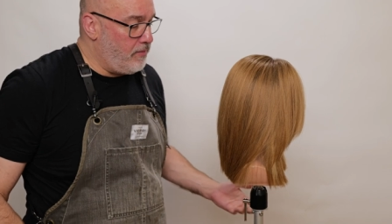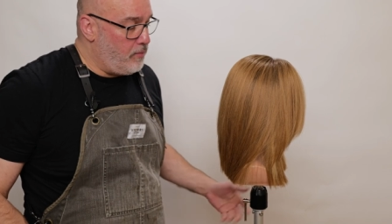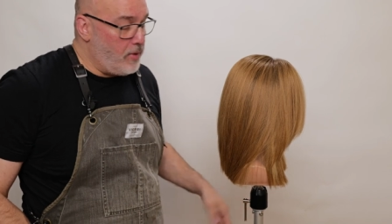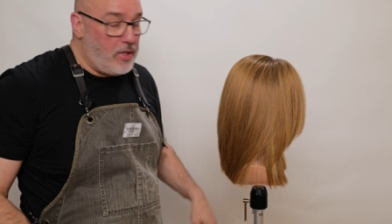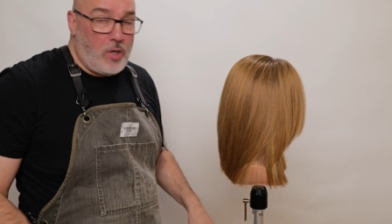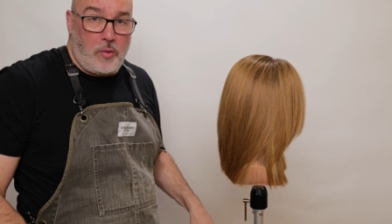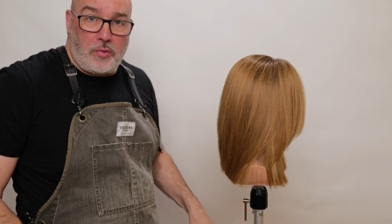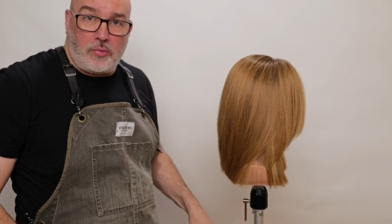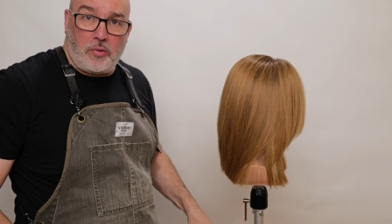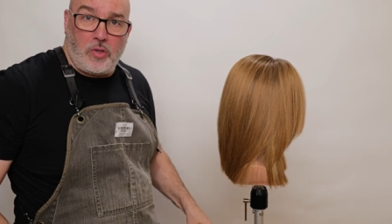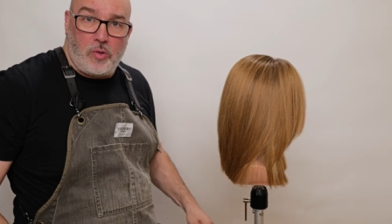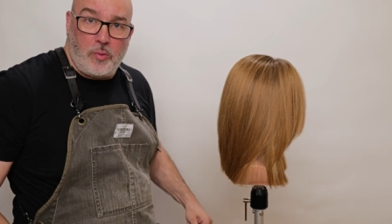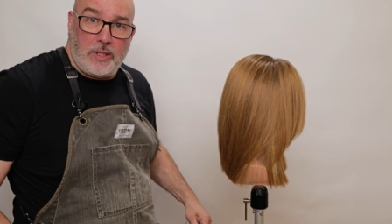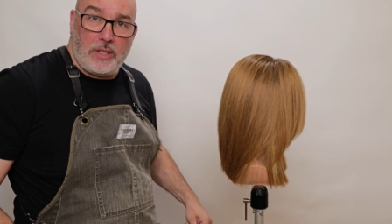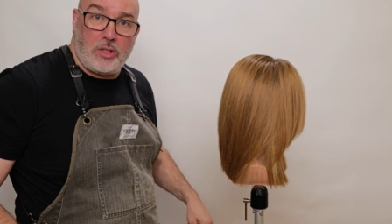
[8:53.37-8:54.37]
if we go
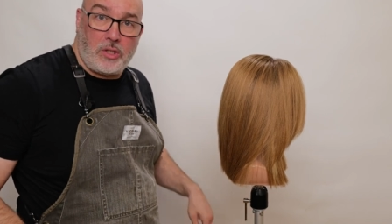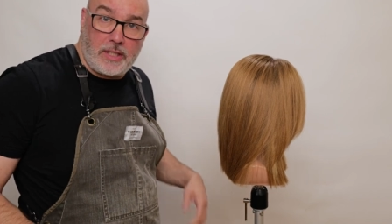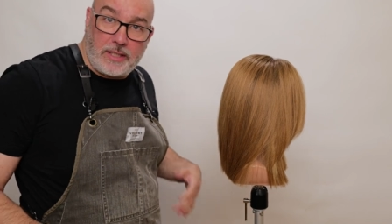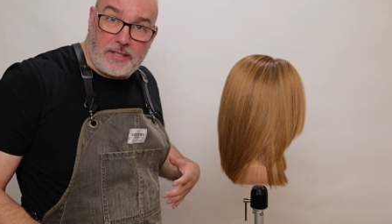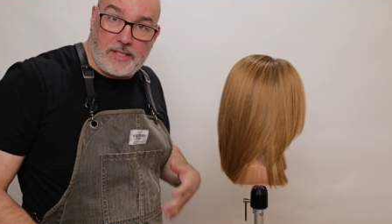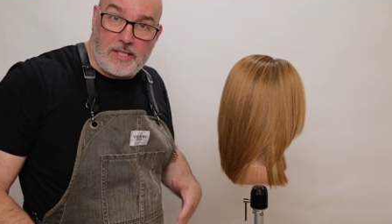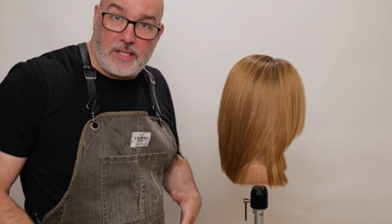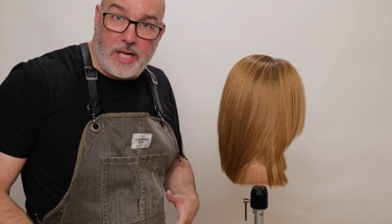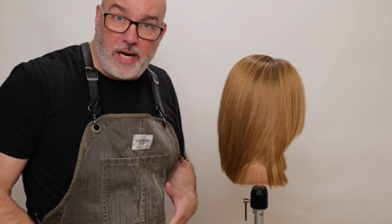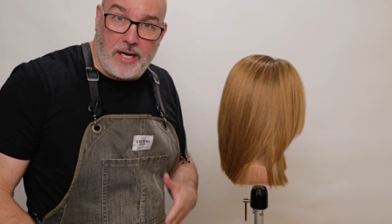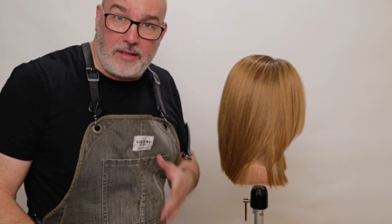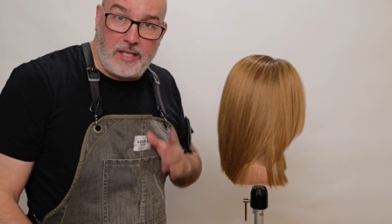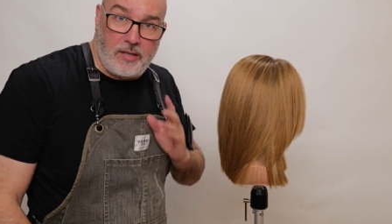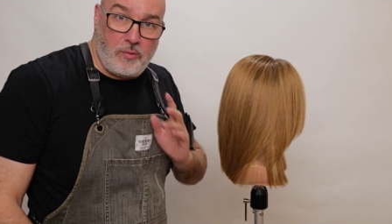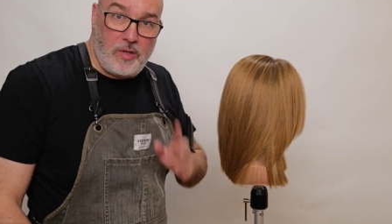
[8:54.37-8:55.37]
through and we look at the
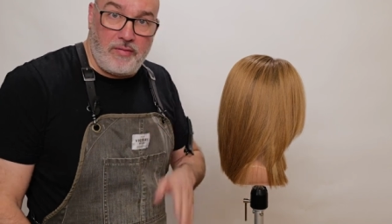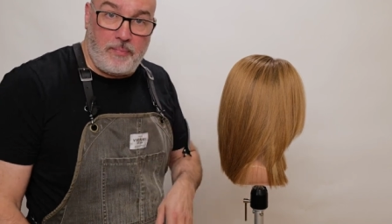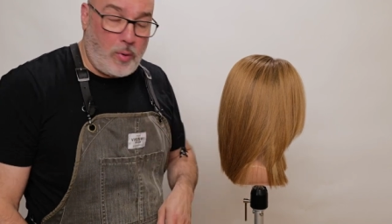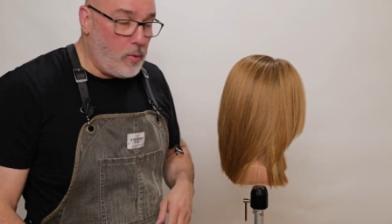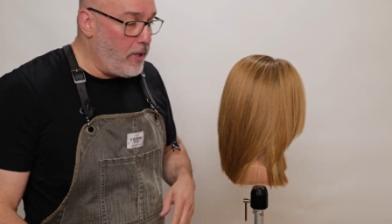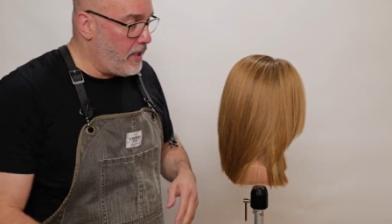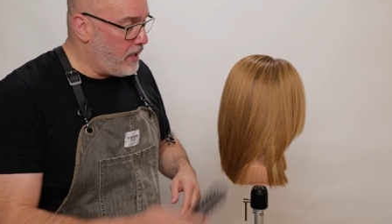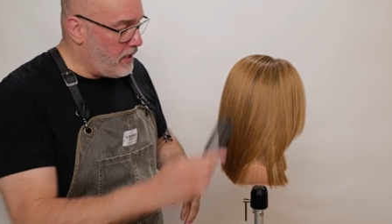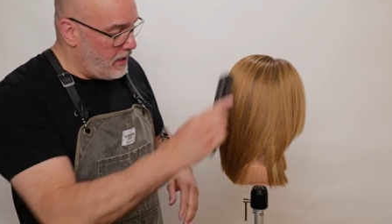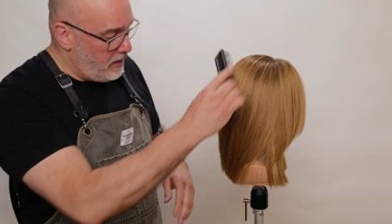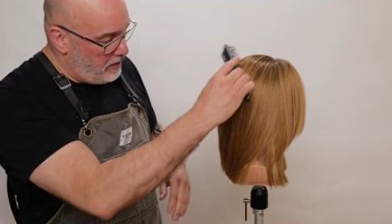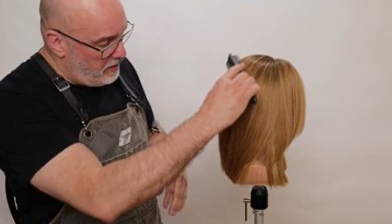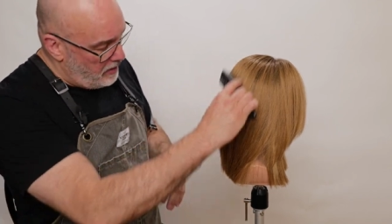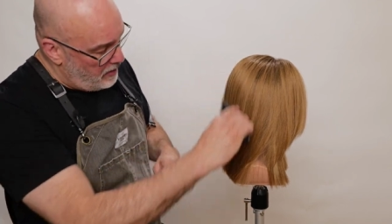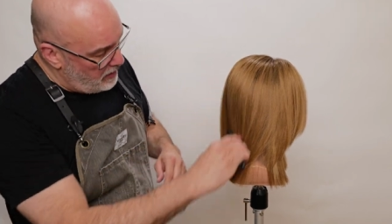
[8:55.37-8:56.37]
side that we point cut,